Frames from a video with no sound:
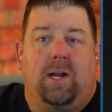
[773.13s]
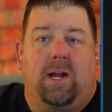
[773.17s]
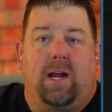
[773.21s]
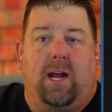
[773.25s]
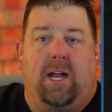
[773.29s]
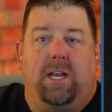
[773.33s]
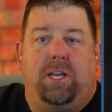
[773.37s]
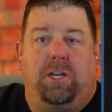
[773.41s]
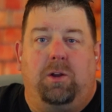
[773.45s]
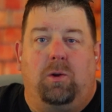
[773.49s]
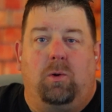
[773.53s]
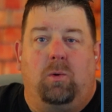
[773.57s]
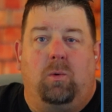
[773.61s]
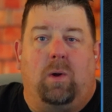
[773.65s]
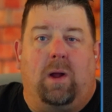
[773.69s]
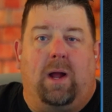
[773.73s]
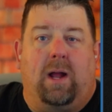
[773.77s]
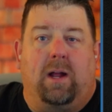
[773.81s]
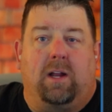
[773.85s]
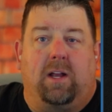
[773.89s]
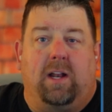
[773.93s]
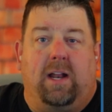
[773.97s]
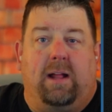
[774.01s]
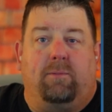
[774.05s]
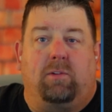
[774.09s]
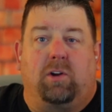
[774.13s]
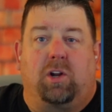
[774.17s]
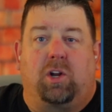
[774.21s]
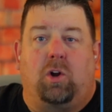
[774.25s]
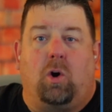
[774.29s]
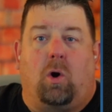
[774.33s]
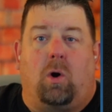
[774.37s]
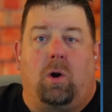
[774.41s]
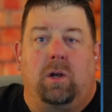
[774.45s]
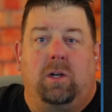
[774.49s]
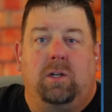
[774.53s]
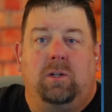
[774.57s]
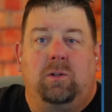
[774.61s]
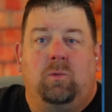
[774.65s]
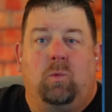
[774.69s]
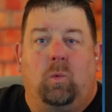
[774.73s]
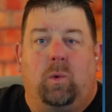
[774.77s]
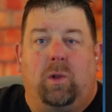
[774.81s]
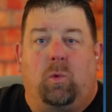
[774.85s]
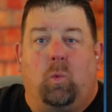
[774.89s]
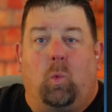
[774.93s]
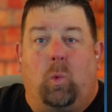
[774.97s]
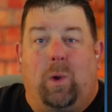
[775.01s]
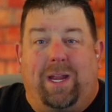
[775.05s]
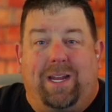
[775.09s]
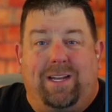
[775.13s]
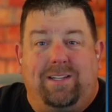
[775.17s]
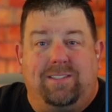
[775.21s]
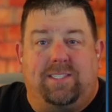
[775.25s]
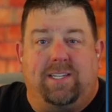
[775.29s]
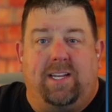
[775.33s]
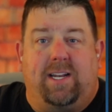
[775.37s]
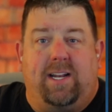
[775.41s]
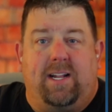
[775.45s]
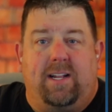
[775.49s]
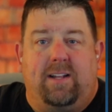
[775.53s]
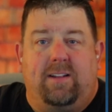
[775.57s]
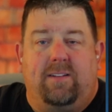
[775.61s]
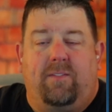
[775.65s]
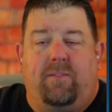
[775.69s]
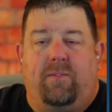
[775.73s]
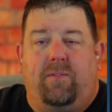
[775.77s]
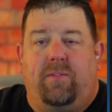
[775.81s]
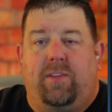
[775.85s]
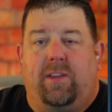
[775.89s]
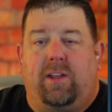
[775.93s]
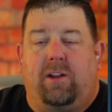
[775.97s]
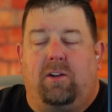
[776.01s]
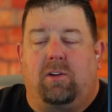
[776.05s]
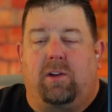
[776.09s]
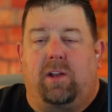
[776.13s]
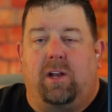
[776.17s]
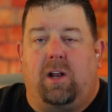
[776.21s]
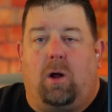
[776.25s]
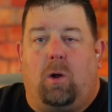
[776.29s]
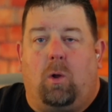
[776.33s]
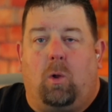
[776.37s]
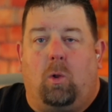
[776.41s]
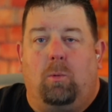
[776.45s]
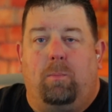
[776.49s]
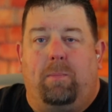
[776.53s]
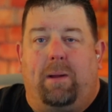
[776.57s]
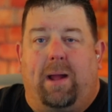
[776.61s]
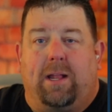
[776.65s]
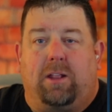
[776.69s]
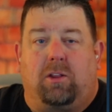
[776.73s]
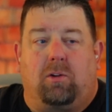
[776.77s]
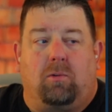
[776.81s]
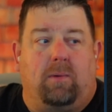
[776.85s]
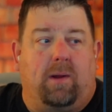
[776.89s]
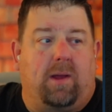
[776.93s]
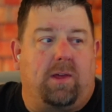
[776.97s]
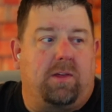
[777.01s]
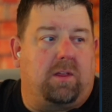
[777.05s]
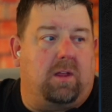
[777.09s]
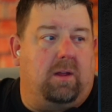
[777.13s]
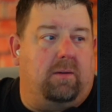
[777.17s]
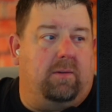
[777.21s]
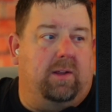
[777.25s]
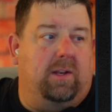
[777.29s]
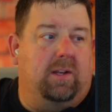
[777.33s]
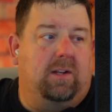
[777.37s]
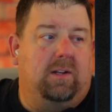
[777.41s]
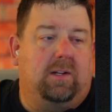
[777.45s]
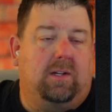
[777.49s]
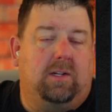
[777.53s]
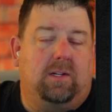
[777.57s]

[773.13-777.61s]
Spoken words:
and you're going to have a garden with weeds in it that are going to hold back the rest of it.